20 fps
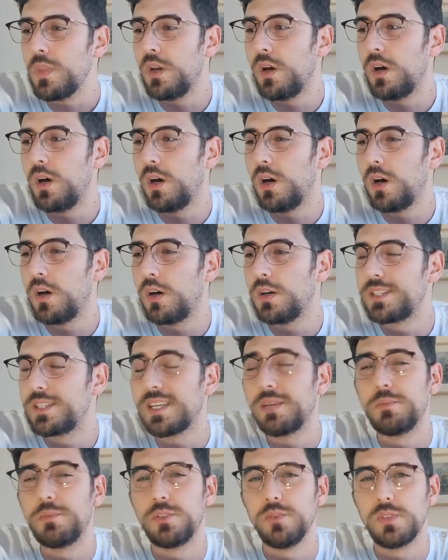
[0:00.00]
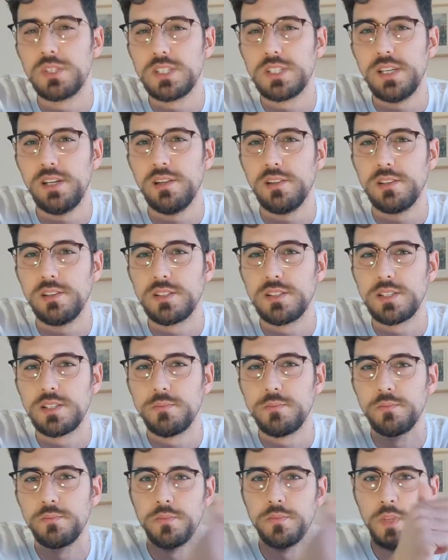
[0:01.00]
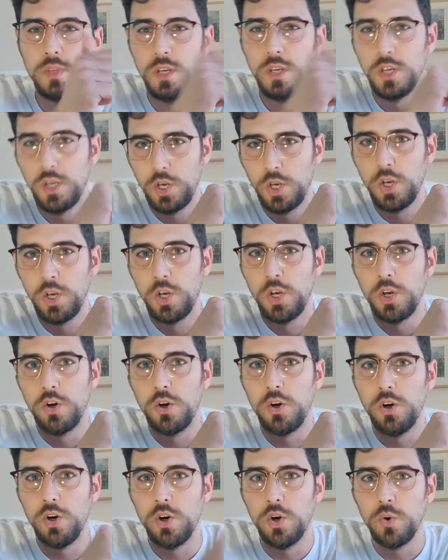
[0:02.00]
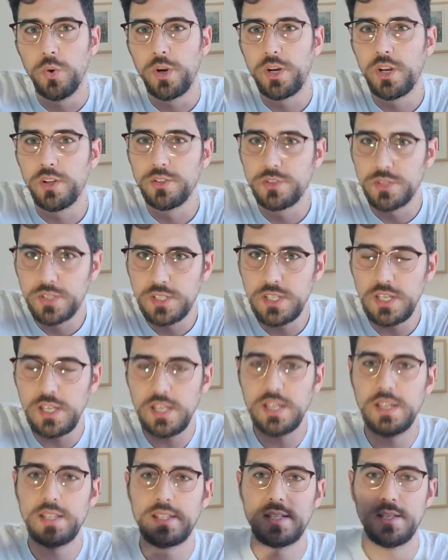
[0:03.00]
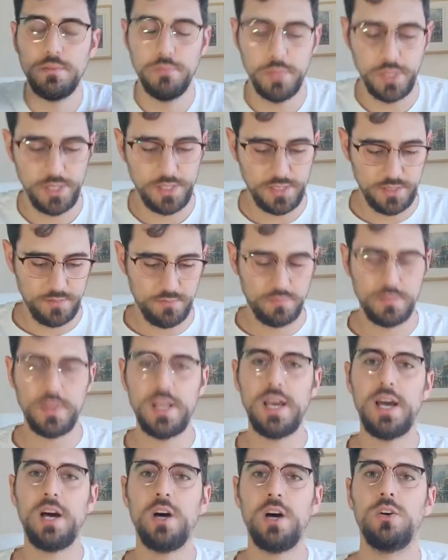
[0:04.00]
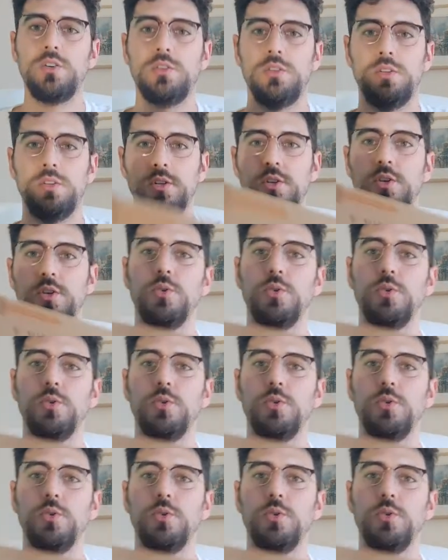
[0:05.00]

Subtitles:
Samsung cells. We're going to see it, but now